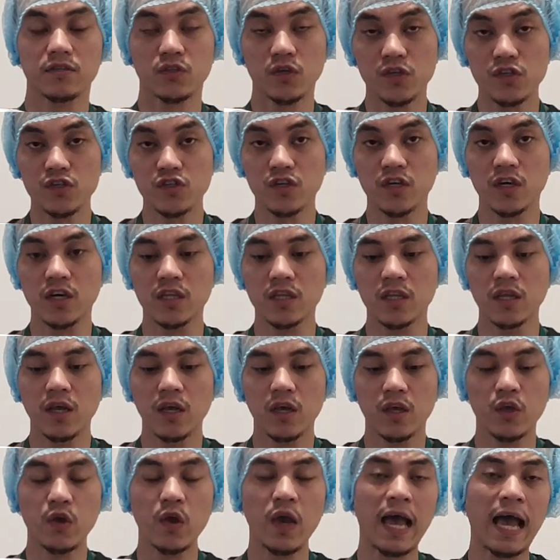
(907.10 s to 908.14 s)
surgeon,
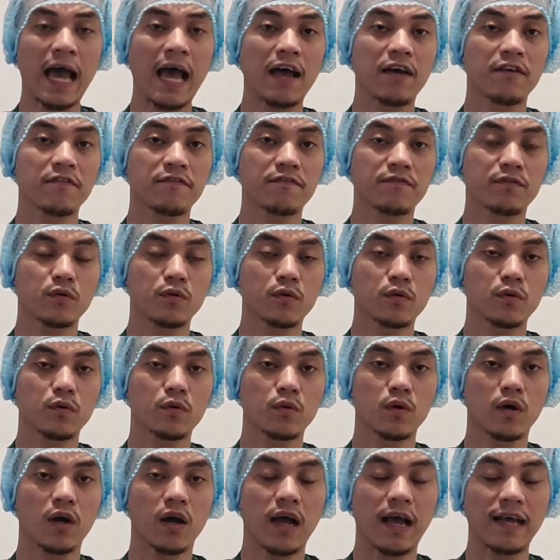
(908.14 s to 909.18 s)
you have
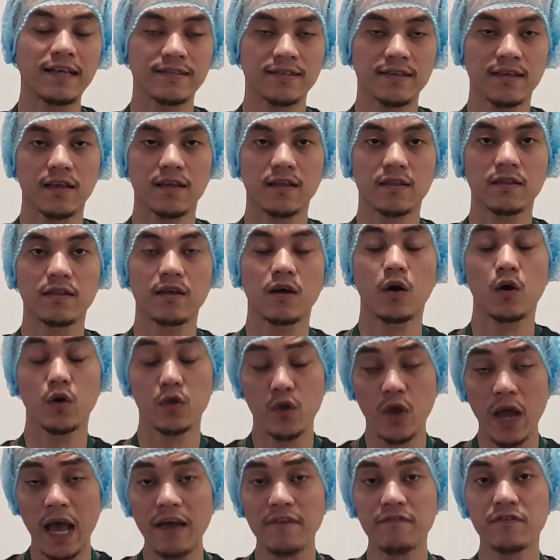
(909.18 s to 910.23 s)
to
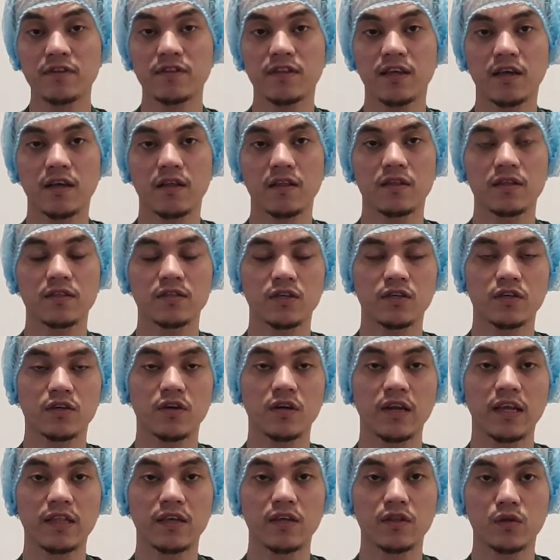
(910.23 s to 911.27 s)
tell the
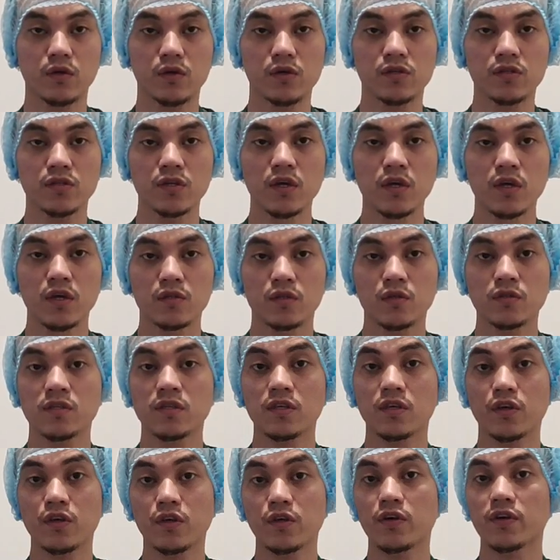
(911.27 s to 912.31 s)
circulating nurse to
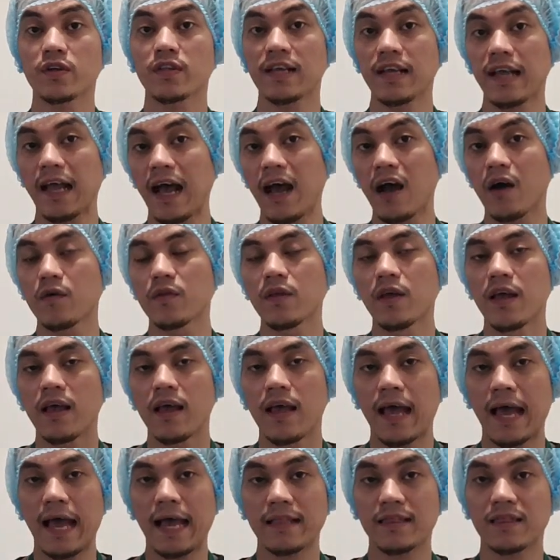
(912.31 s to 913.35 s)
secure the gown
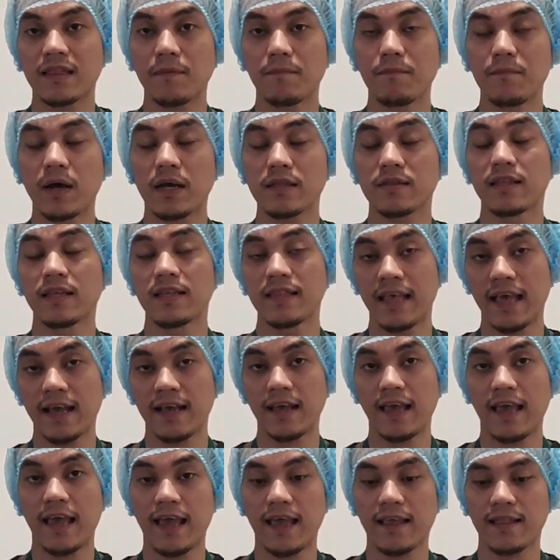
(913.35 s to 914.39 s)
at the
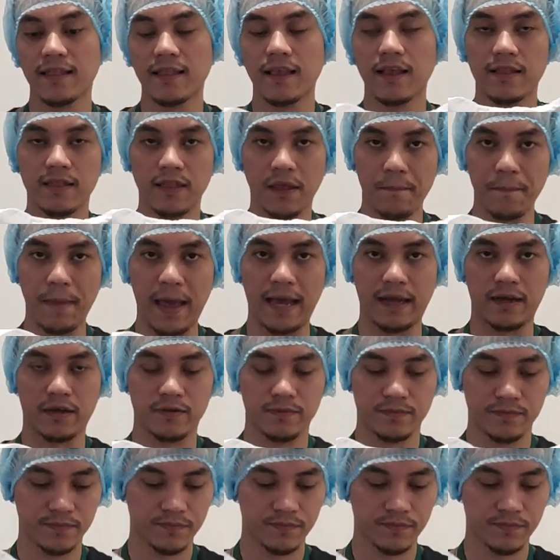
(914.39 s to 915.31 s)
neck and the back.